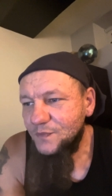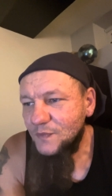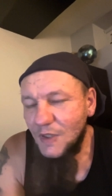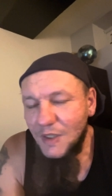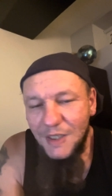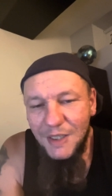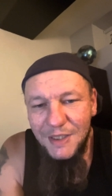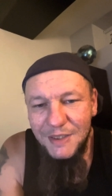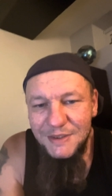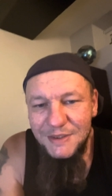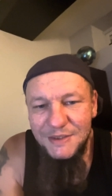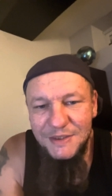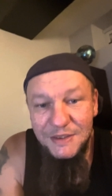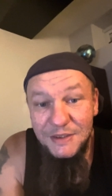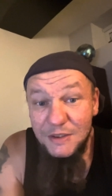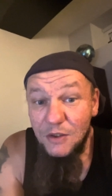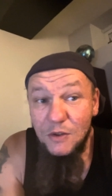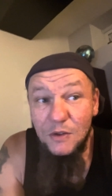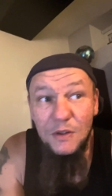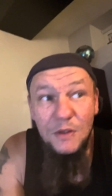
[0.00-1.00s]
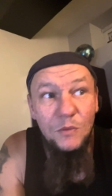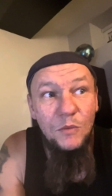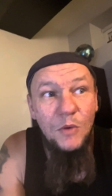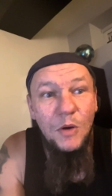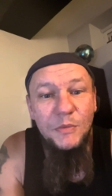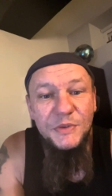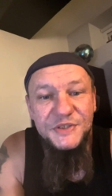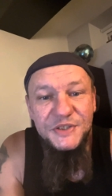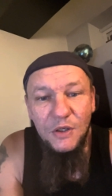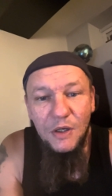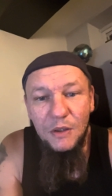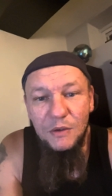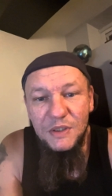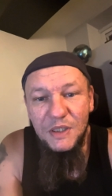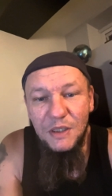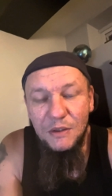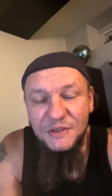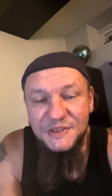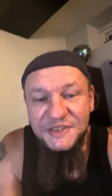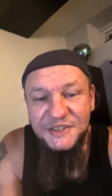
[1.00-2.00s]
I, you know, a moment ago
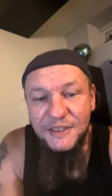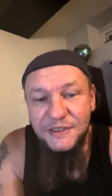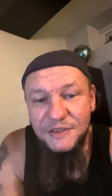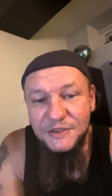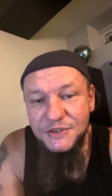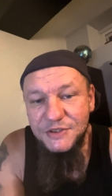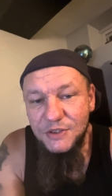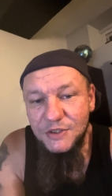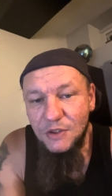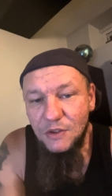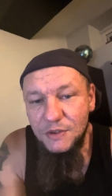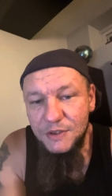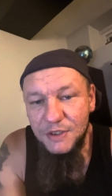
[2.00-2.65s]
I, was singing a song,